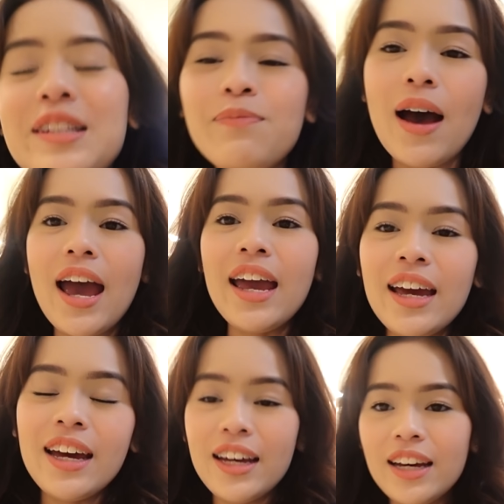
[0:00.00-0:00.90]
to buy
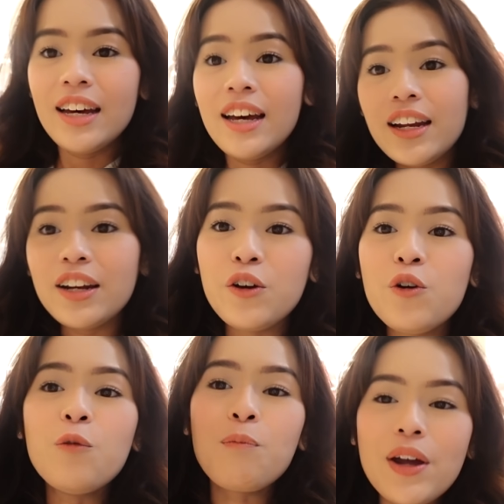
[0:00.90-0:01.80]

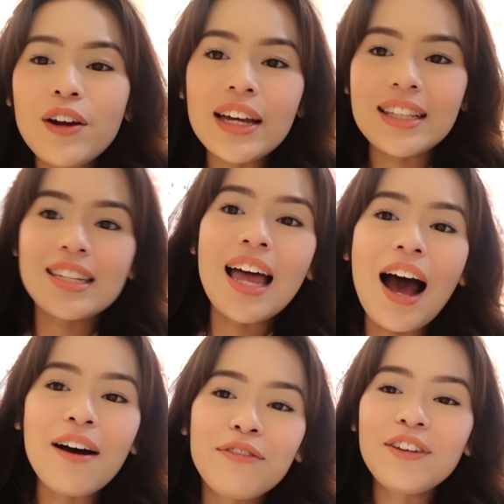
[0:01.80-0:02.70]
new period
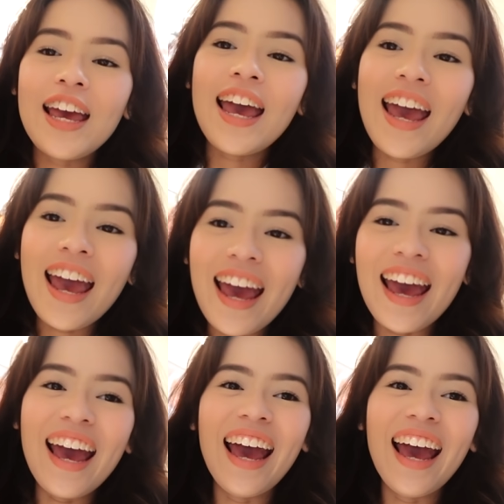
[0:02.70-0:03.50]
stuff. Yay!